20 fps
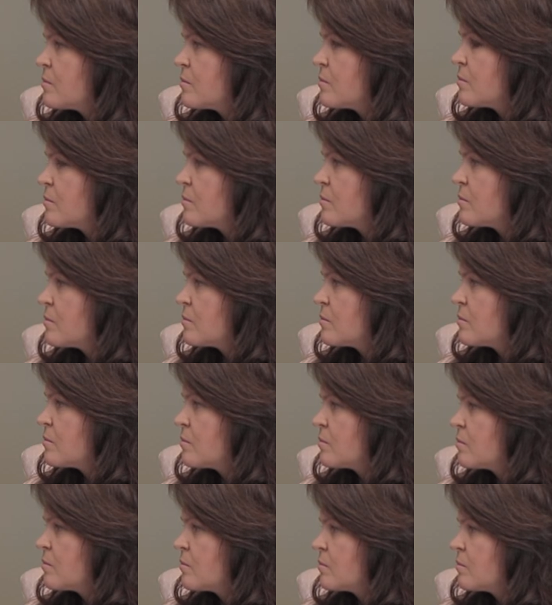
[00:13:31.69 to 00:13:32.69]

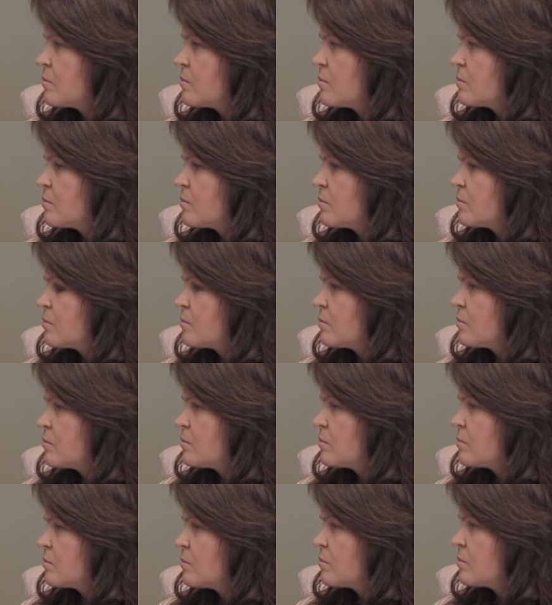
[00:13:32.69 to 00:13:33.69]

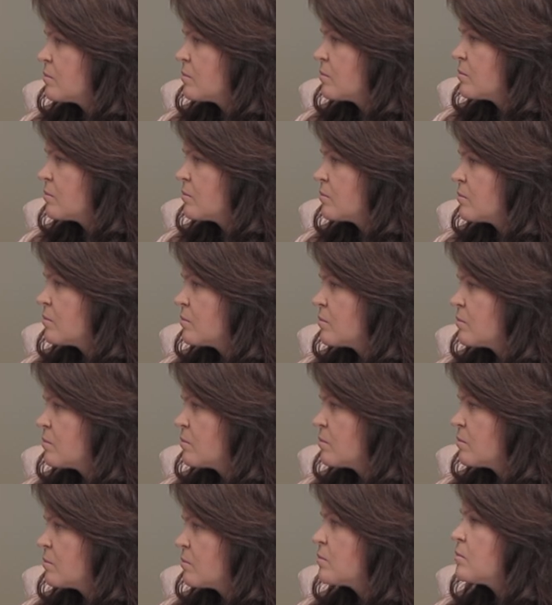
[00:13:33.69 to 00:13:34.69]

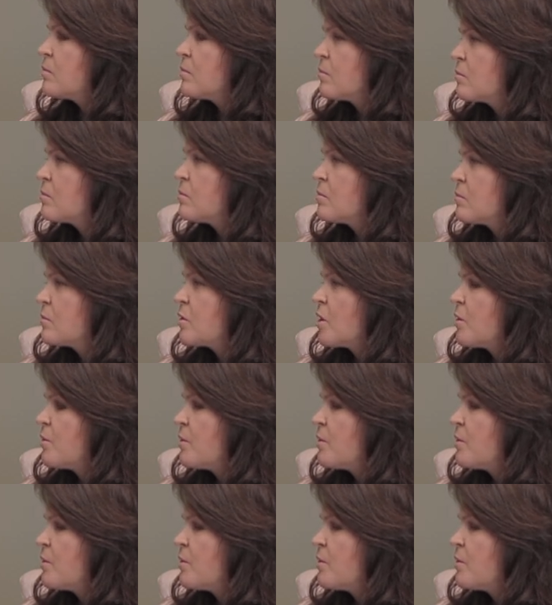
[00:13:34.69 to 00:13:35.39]
[no speech]